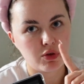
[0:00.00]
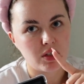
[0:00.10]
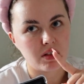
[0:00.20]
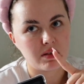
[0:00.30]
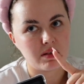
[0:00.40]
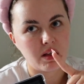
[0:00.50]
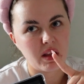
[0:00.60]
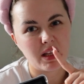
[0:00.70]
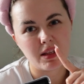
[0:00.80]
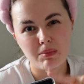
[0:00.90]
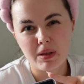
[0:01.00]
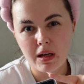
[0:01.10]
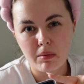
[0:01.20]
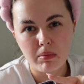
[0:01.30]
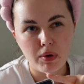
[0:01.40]
which is I think the
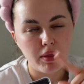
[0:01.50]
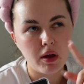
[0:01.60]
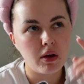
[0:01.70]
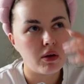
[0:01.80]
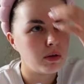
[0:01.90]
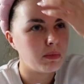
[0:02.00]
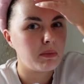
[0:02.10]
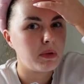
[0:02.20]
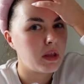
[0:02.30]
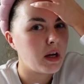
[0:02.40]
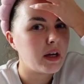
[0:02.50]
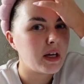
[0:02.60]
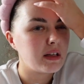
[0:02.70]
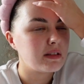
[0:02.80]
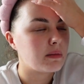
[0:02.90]
middle brother, or he might be the
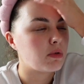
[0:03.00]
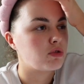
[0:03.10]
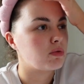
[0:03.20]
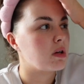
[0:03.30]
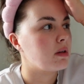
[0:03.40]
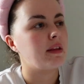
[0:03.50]
youngest, I'm not sure.